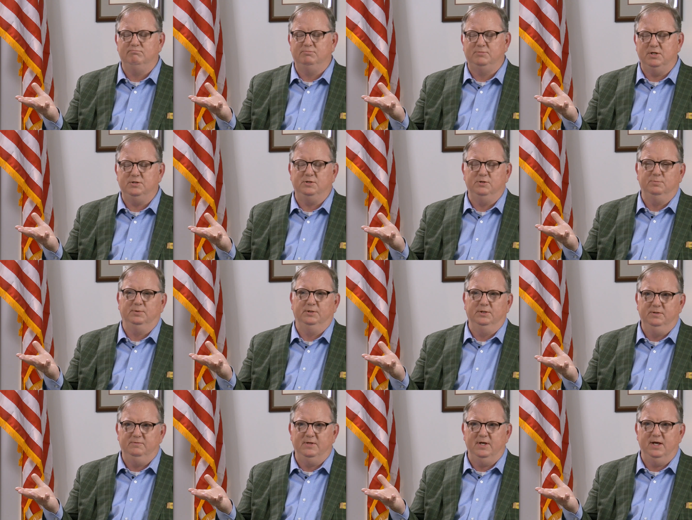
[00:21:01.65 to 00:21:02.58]
that do
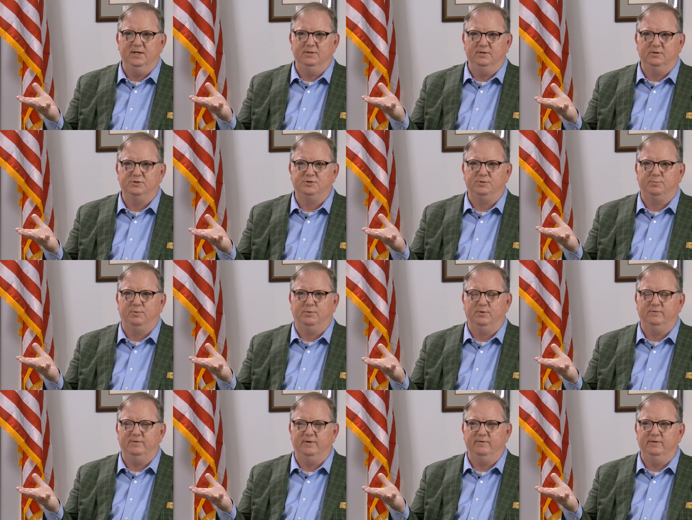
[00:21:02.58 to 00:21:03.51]
believe that, that are
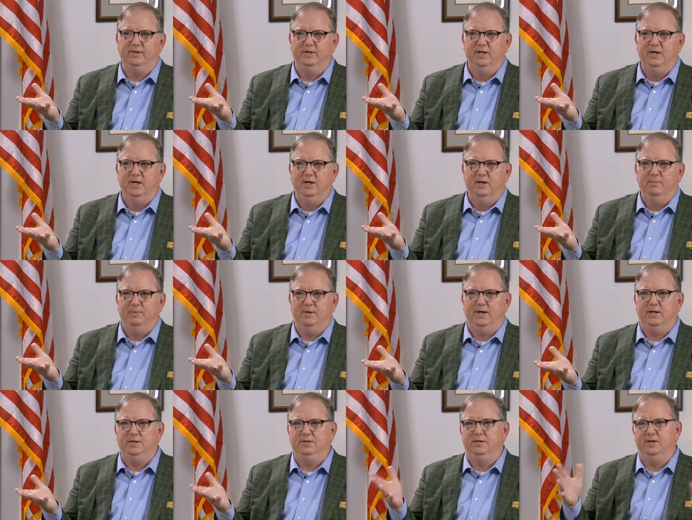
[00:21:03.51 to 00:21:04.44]
supportive of it. But
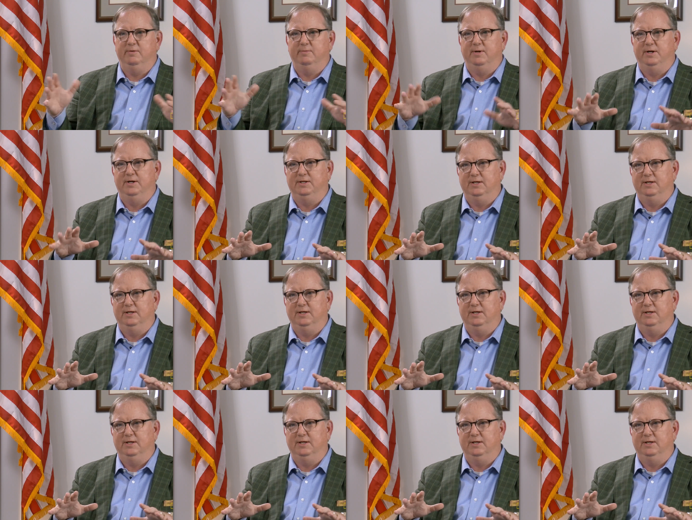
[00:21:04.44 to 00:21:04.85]
how do you get everybody